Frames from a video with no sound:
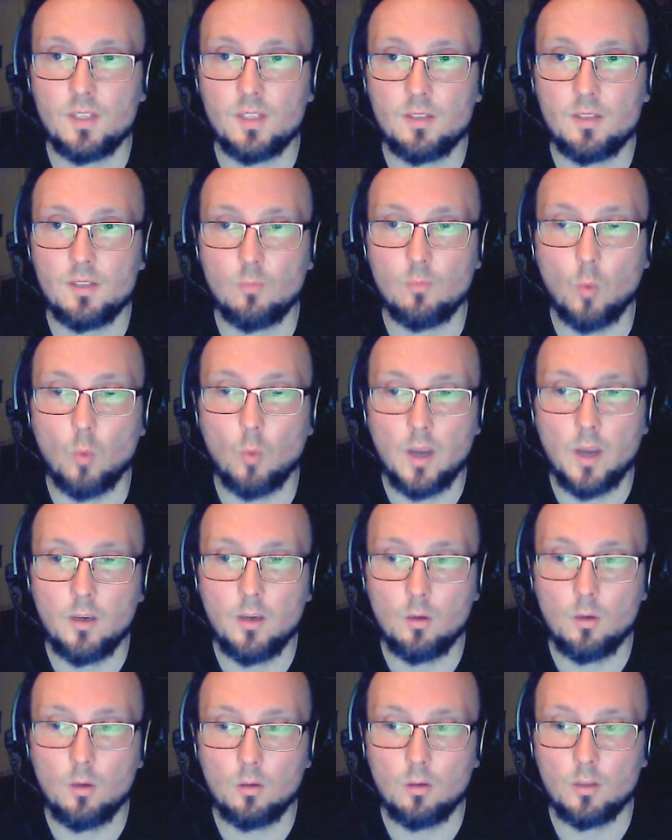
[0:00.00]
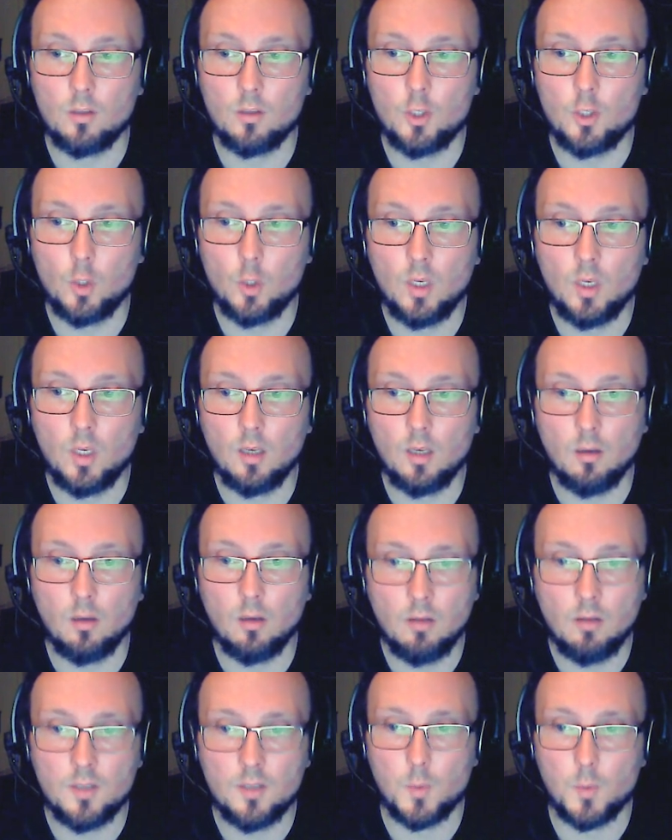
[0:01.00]
when you're shooting long
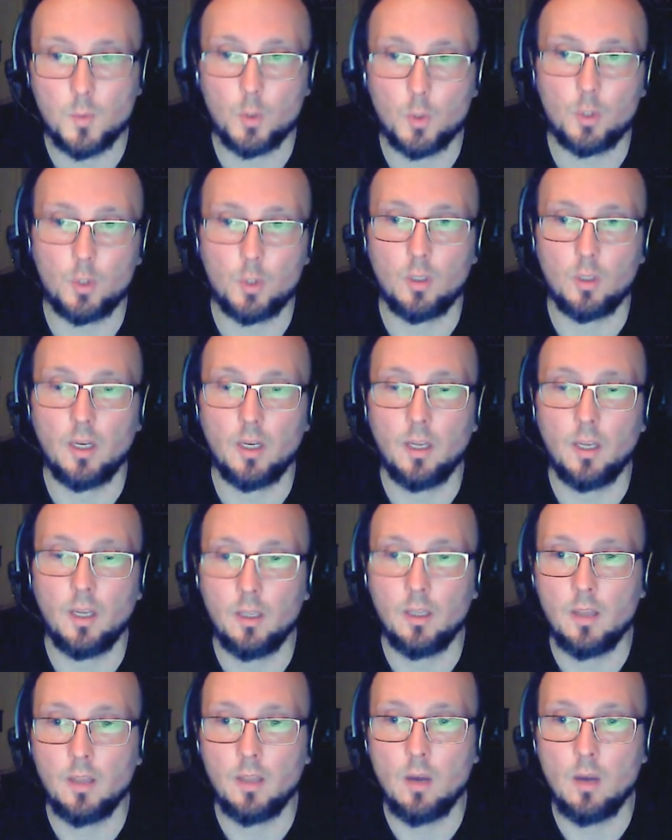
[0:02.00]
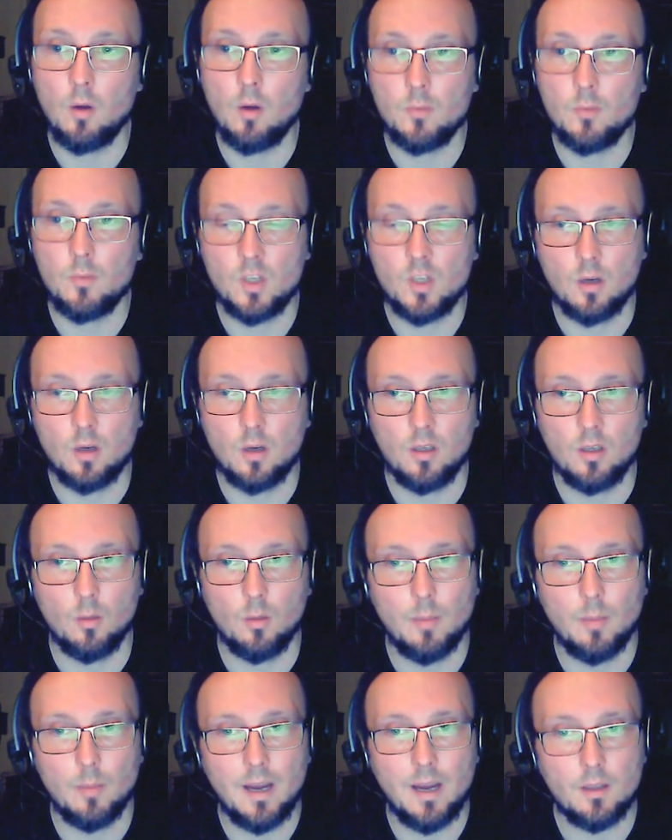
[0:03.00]
exposure, and now I'm talking
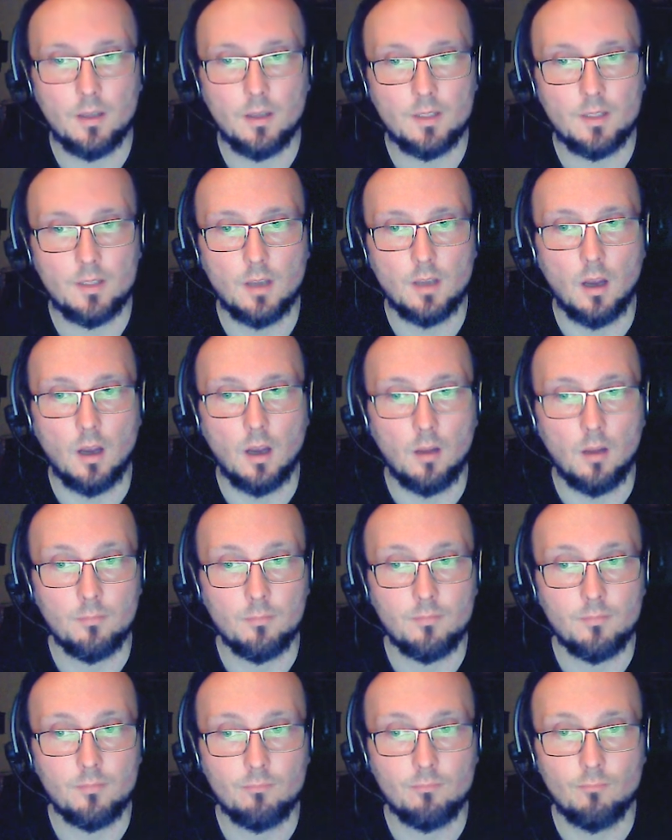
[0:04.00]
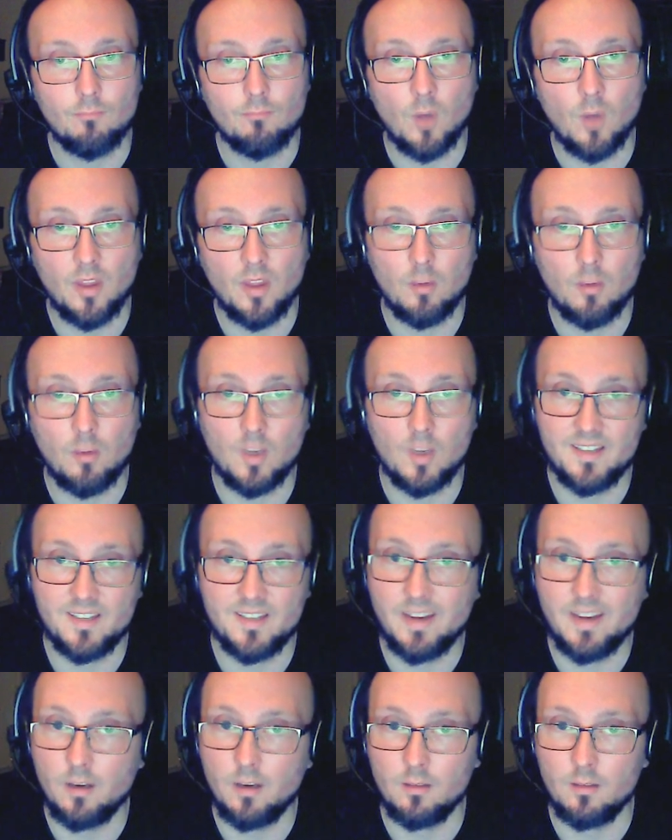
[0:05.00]
about more than 1
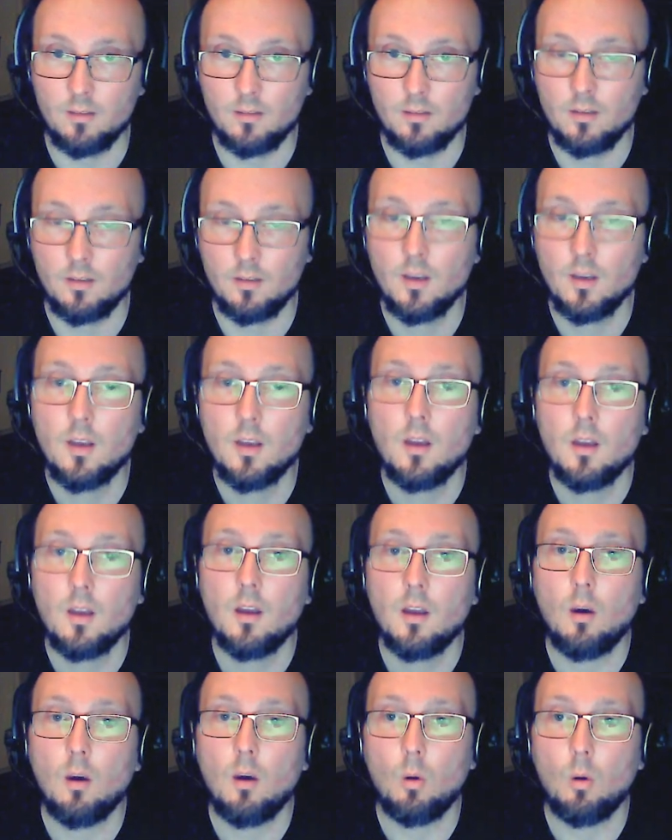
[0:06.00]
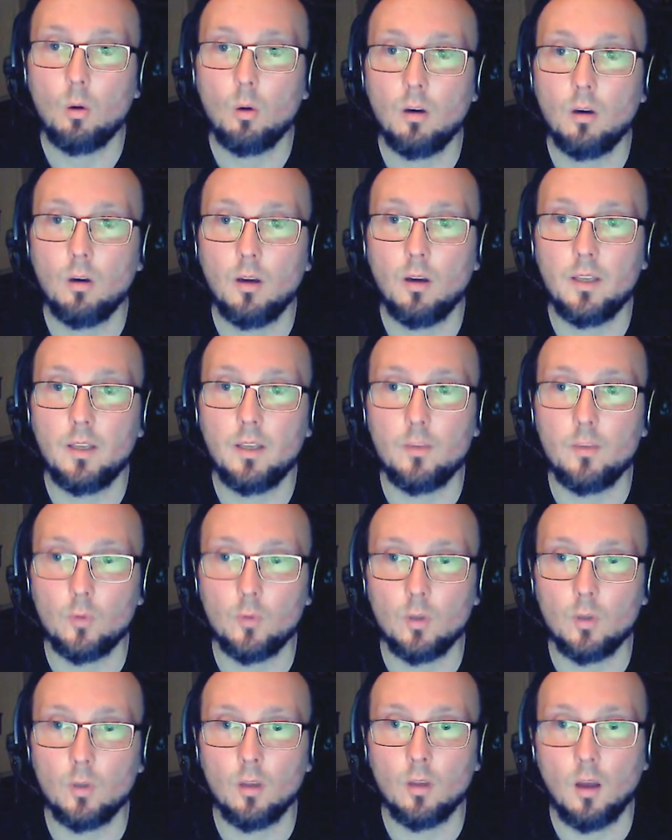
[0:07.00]
second, or
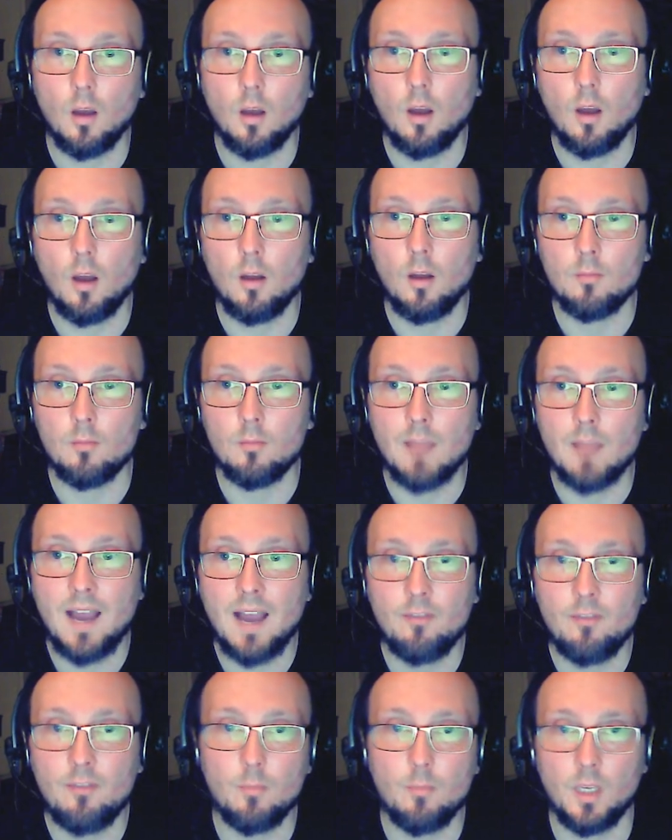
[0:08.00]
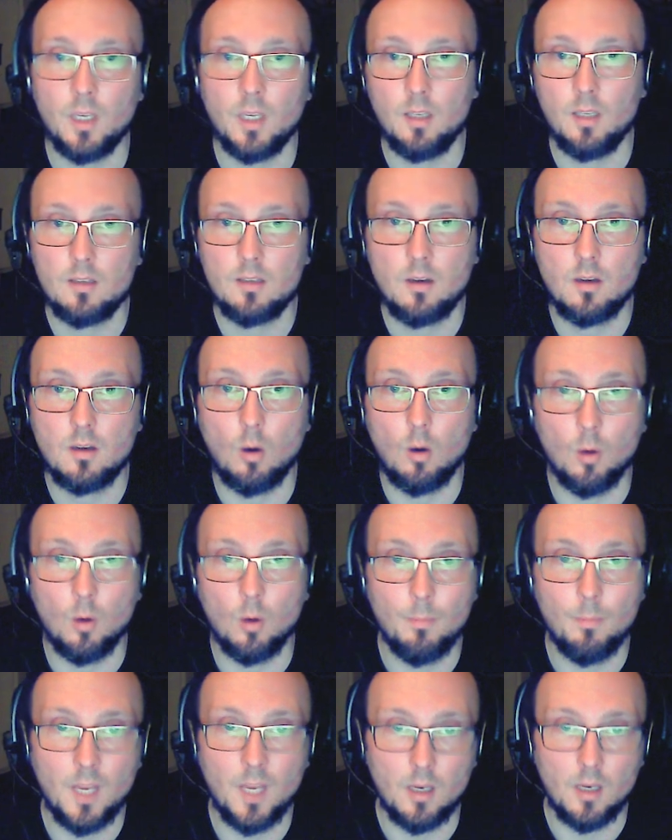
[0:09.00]
even half a minute or a
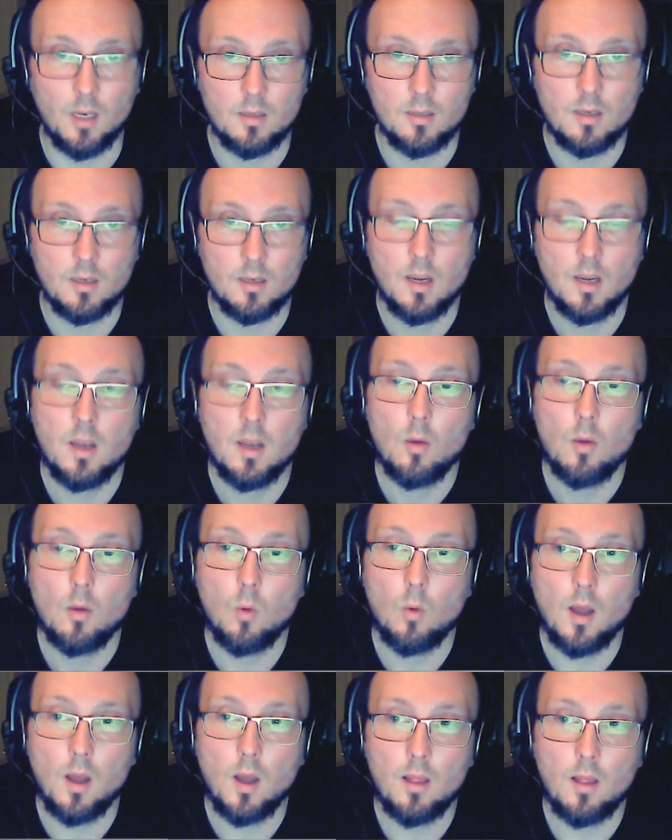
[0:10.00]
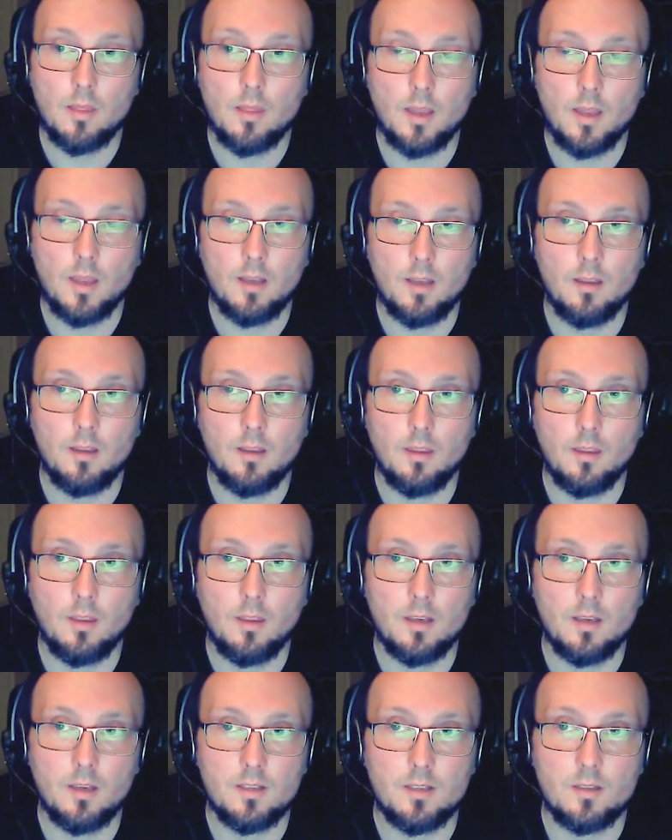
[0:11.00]
minute, well, then
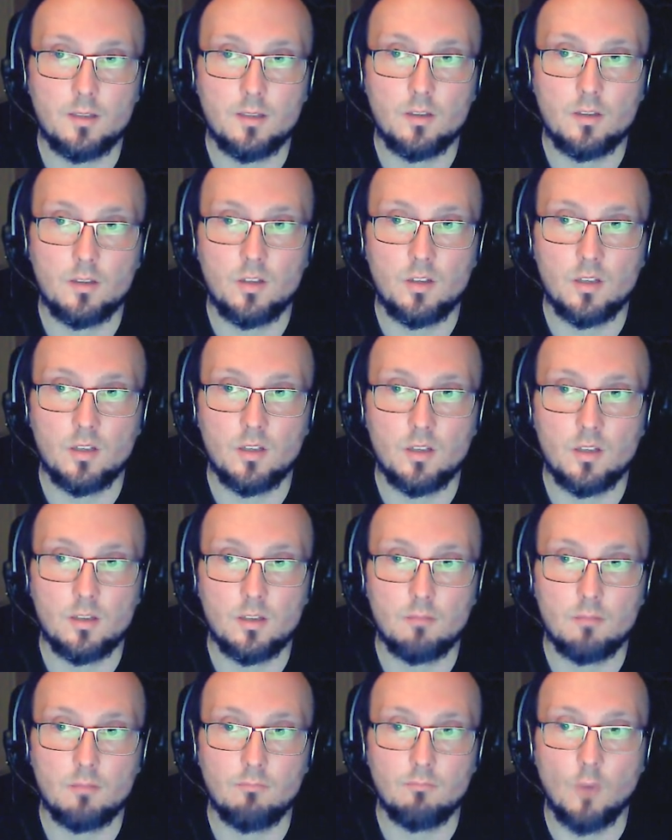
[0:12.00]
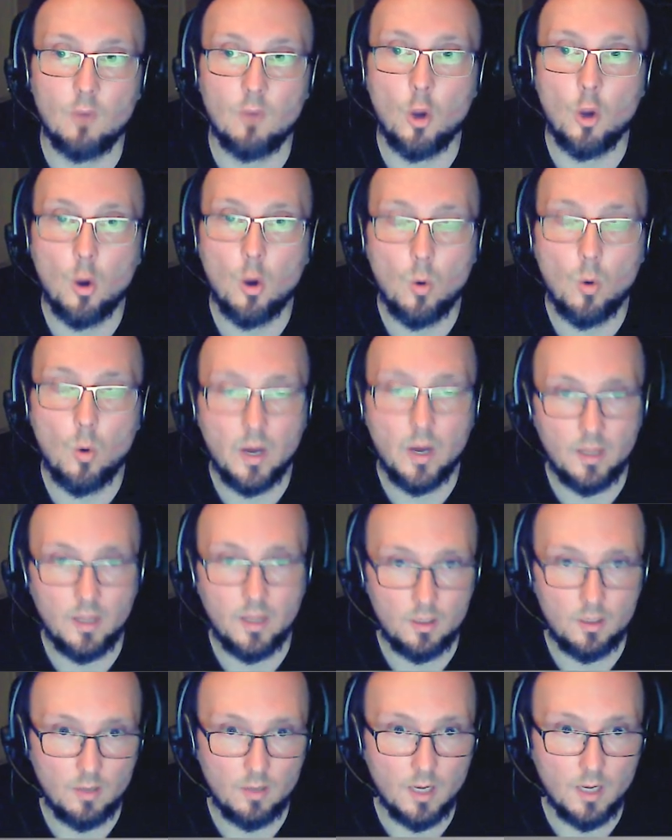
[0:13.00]
there's just no way that you
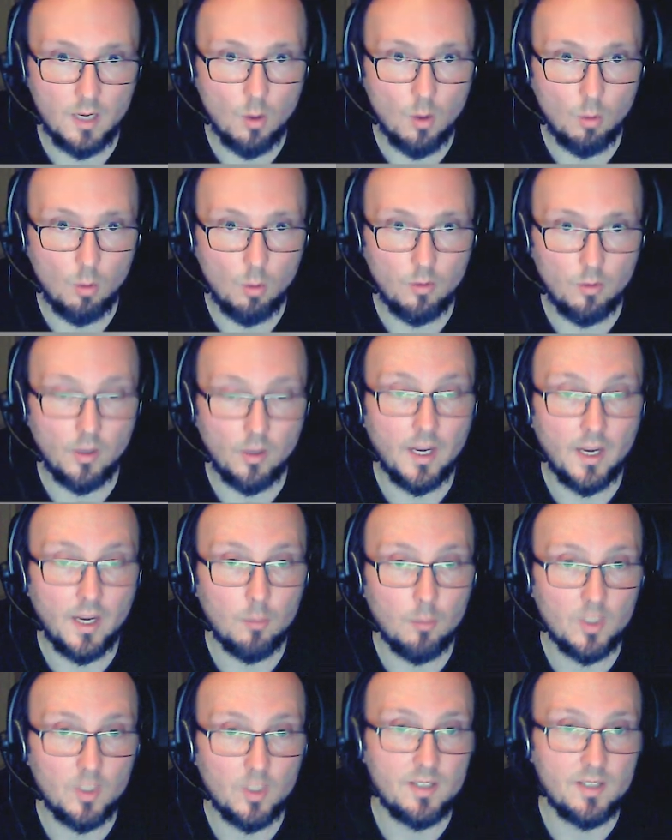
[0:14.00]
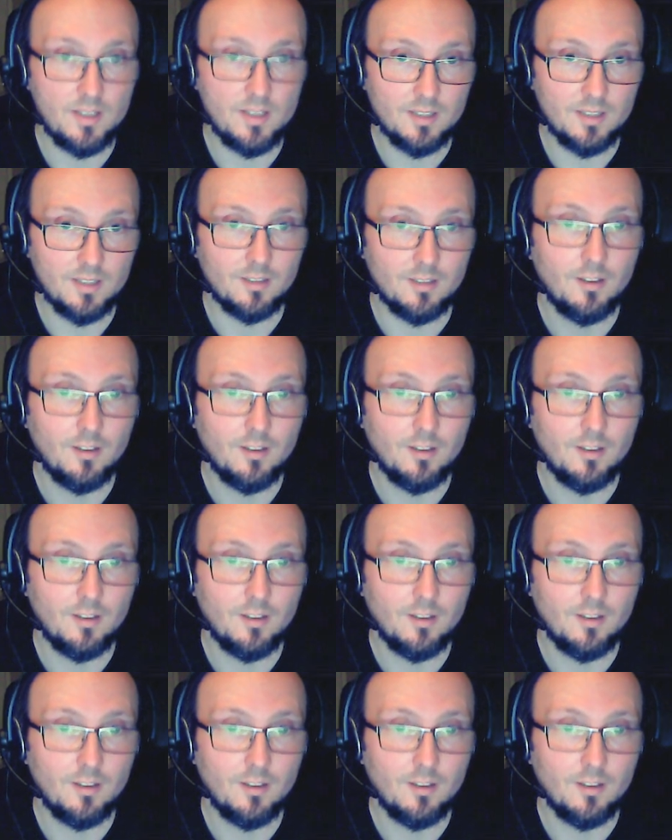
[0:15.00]
can hold the camera still